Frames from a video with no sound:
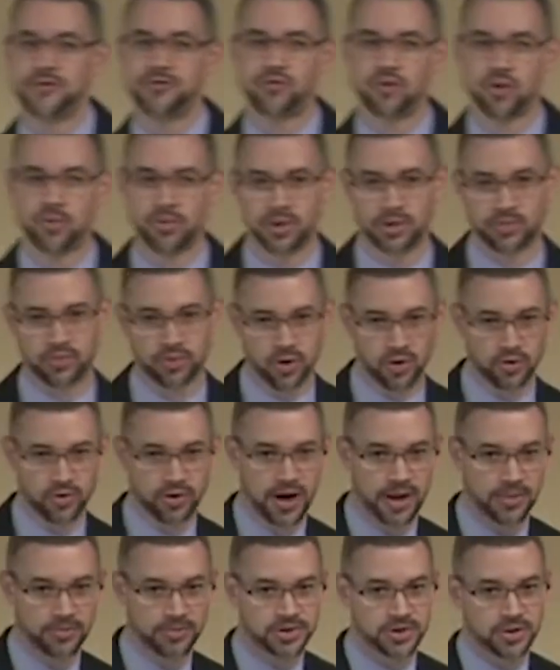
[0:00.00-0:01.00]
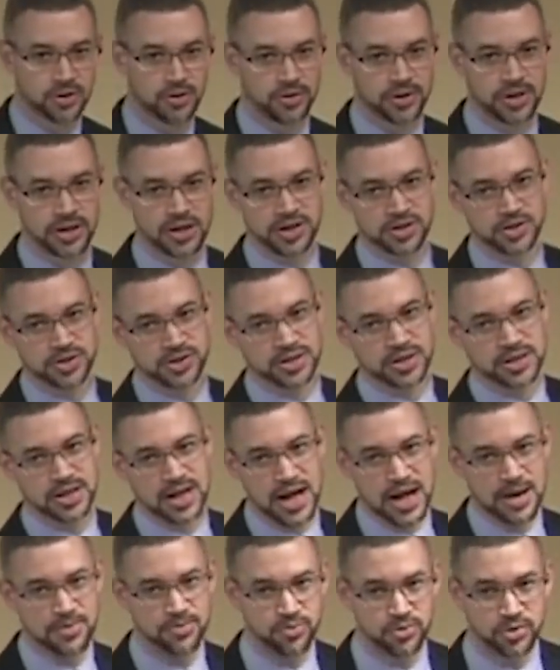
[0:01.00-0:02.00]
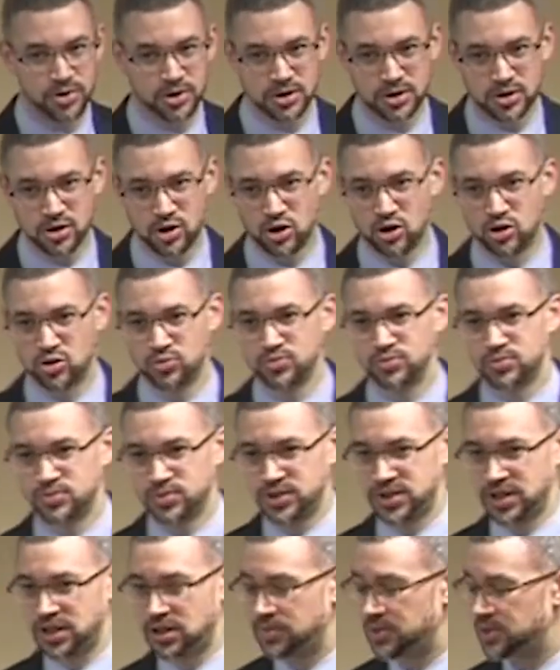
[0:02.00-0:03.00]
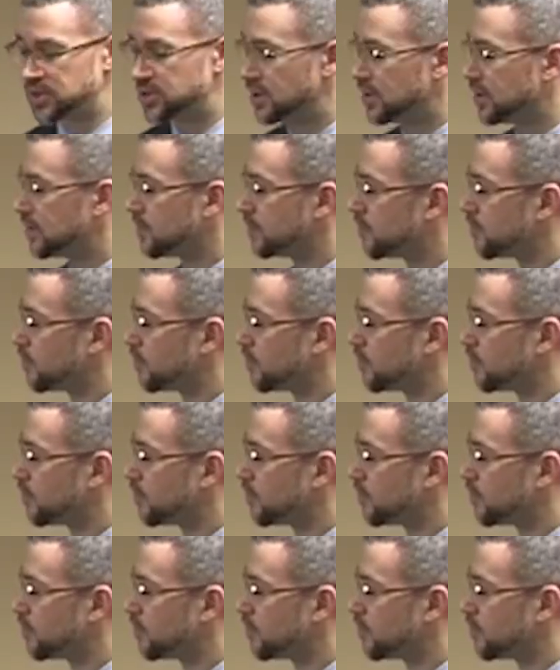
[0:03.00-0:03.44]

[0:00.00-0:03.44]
formula programs. So ESG, HOPWA, HOME, CDBG.